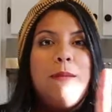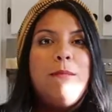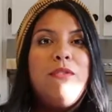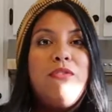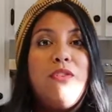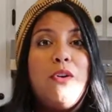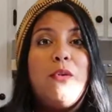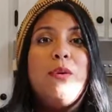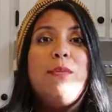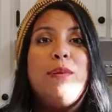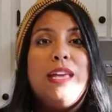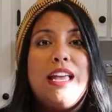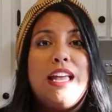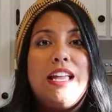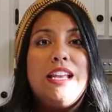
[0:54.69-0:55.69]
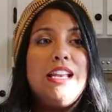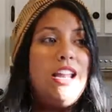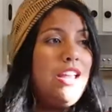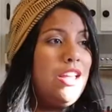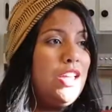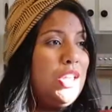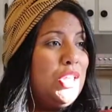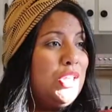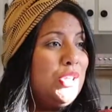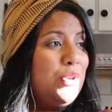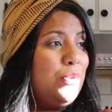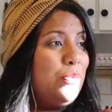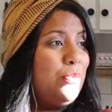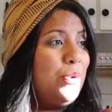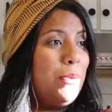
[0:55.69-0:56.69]
and before we begin,
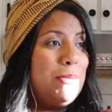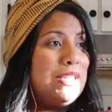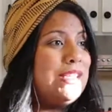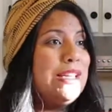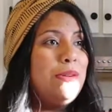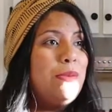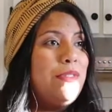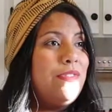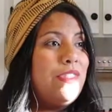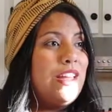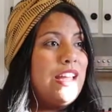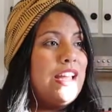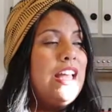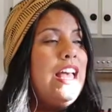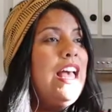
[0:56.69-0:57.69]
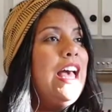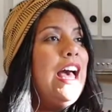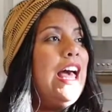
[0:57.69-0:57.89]
we're missing one thing.